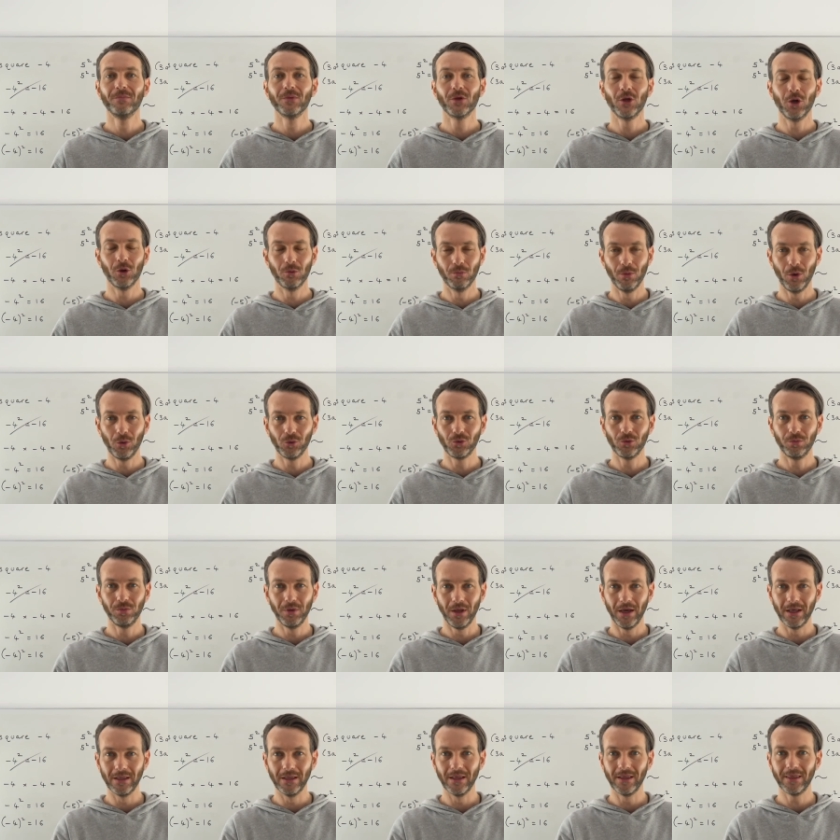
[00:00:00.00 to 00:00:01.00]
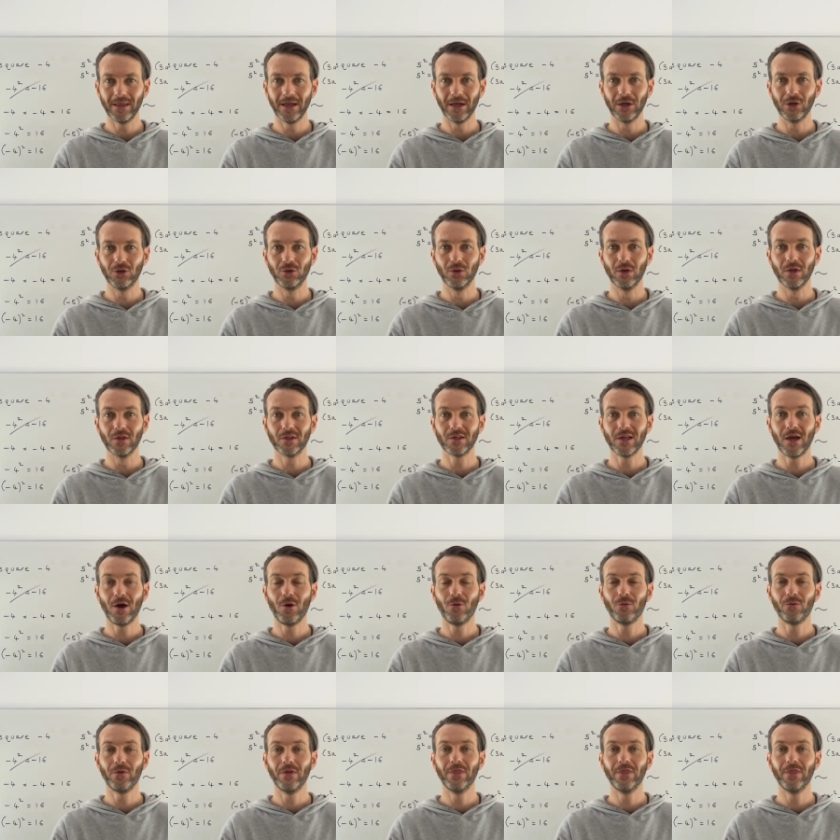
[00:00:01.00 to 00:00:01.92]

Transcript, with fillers: you're multiplying the thing to itself,